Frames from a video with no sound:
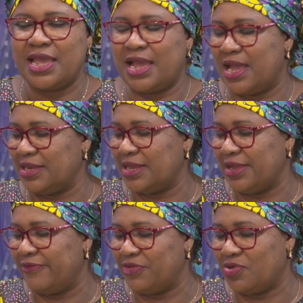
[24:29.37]
And
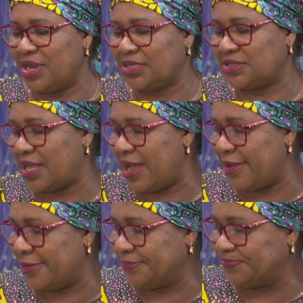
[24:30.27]
uh, viewers,
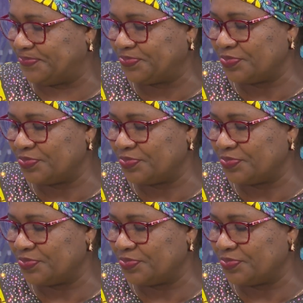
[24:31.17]
um,